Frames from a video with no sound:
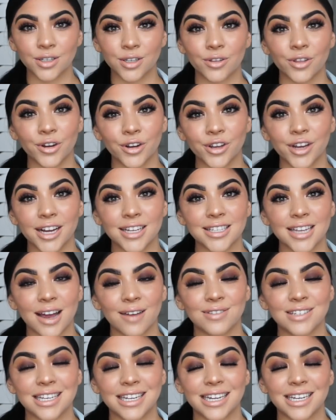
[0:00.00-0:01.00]
So there you guys
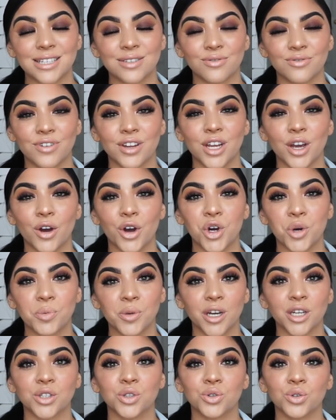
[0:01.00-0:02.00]
have today's video. I hope
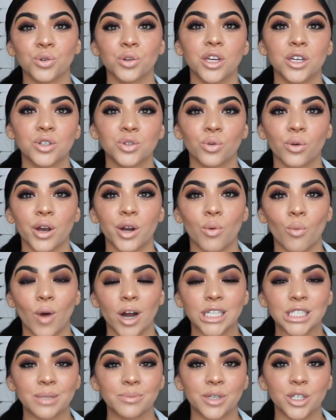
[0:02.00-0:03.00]
you guys truly enjoyed
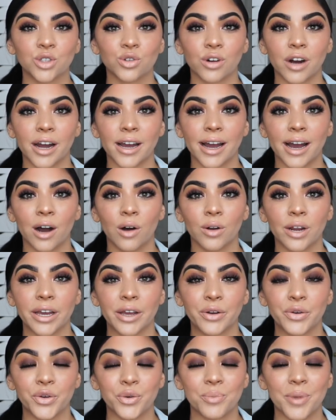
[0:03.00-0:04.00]
watching me try out
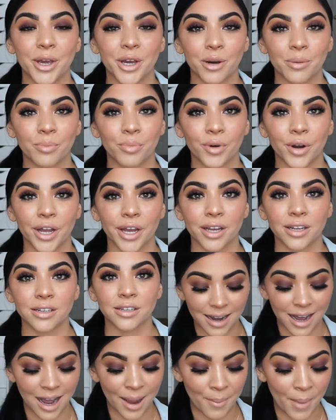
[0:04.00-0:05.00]
a new makeup
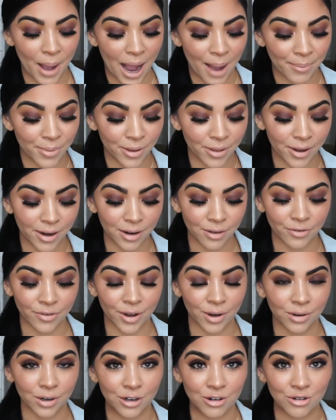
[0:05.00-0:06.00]
brand. I'm happy that I
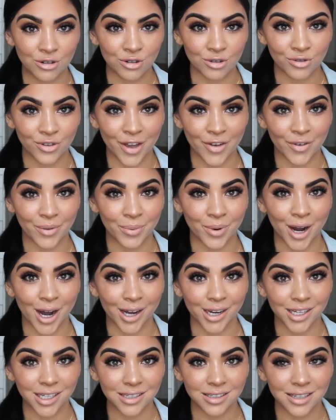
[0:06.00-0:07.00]
found a new favorite
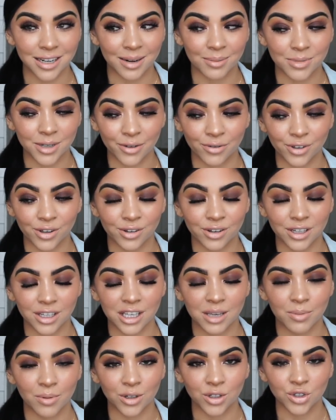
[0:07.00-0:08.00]
product, and I'm definitely going to
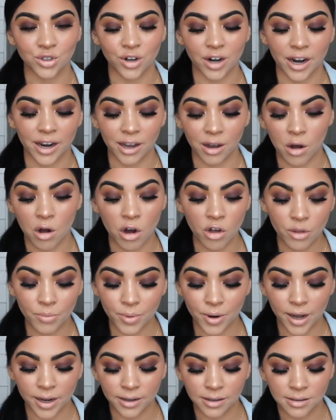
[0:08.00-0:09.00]
keep on trying all the
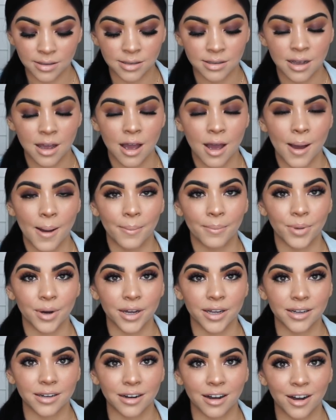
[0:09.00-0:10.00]
products,
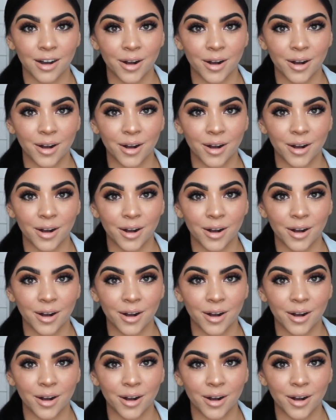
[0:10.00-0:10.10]
but